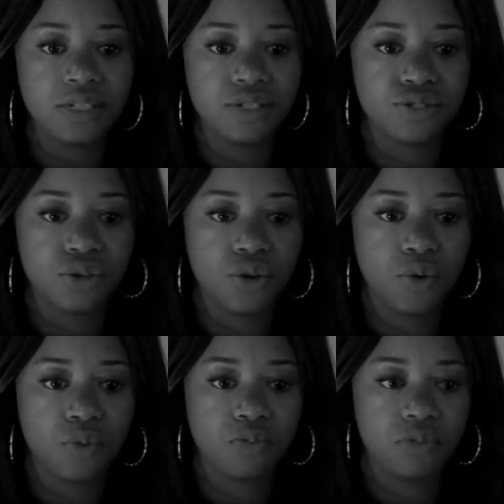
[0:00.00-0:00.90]

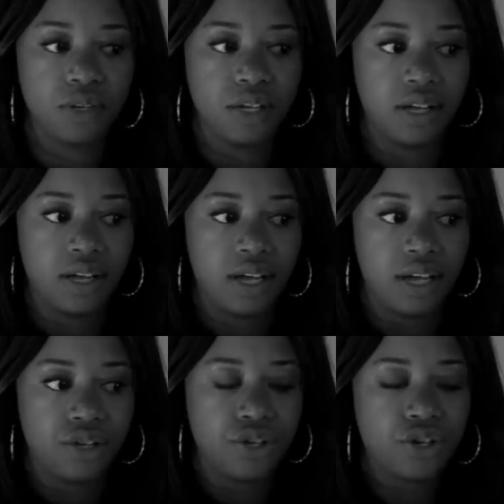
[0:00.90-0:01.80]
So
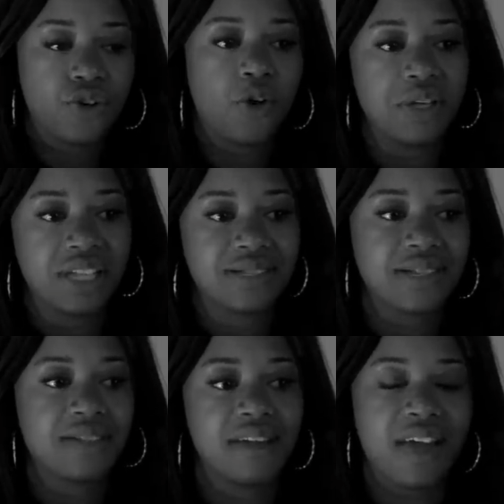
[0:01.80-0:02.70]
you can call me the
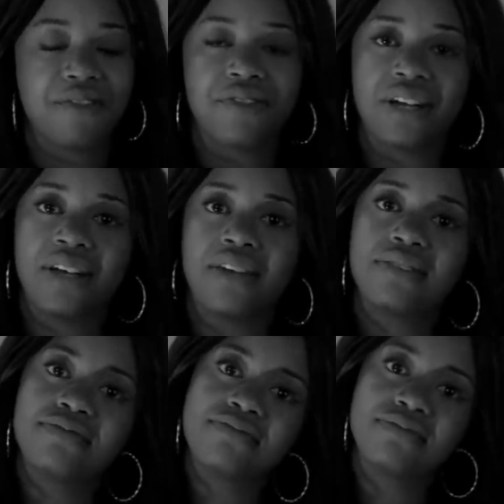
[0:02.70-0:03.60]
Southern African
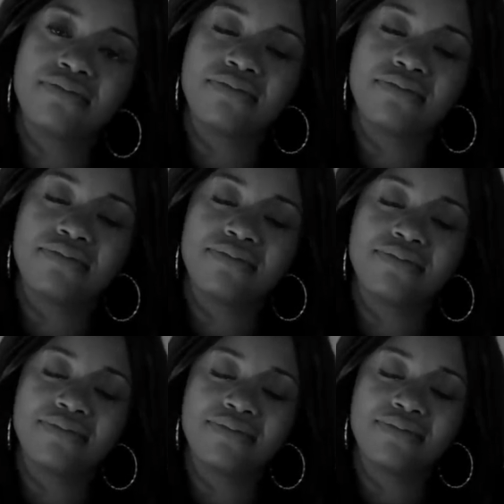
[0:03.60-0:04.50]

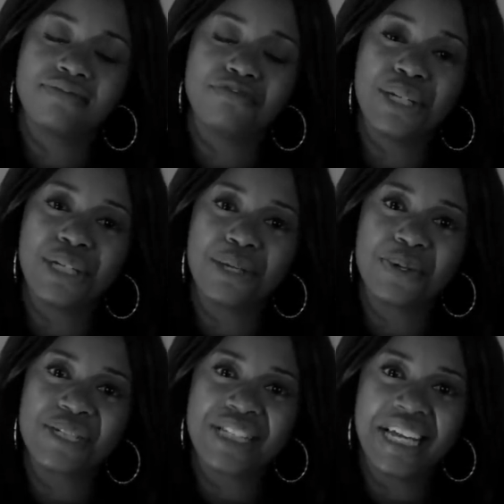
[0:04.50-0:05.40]
media
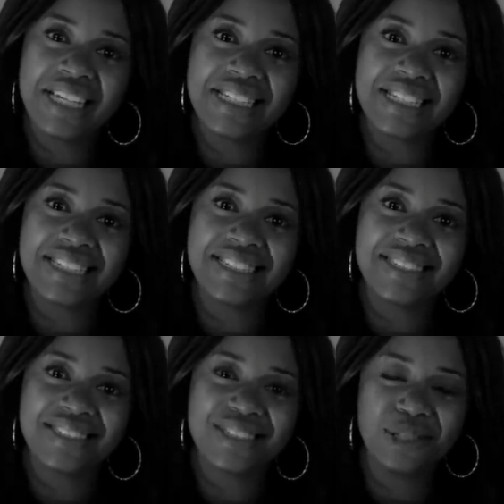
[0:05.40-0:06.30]
personality,
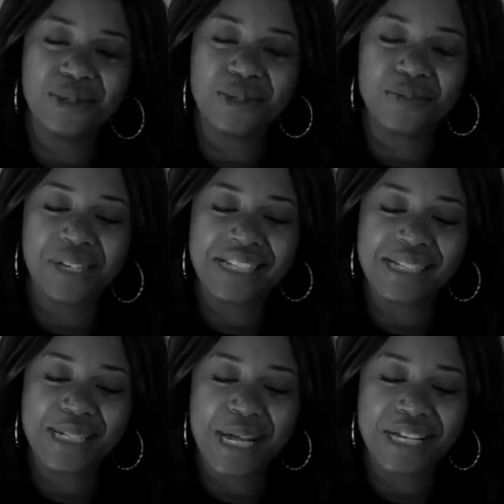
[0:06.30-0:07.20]
soon to be
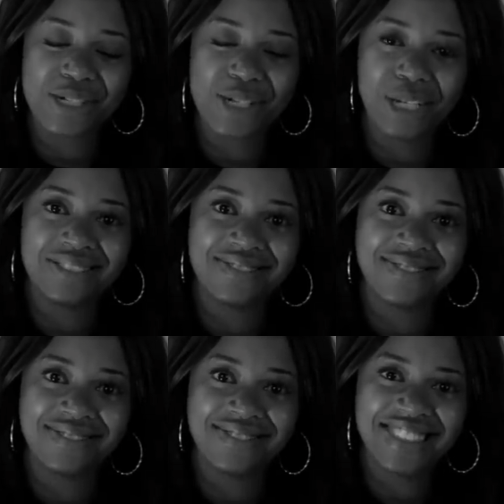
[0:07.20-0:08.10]
international.
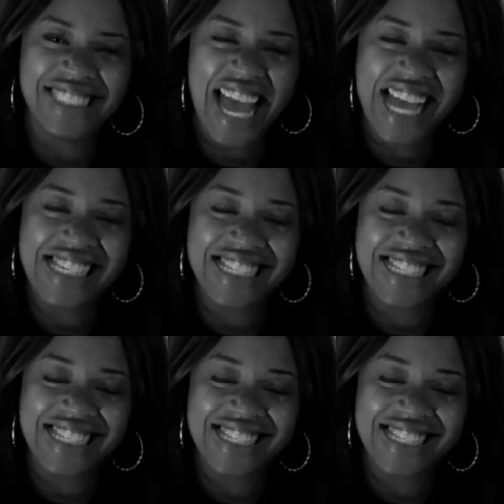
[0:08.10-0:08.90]
Yes.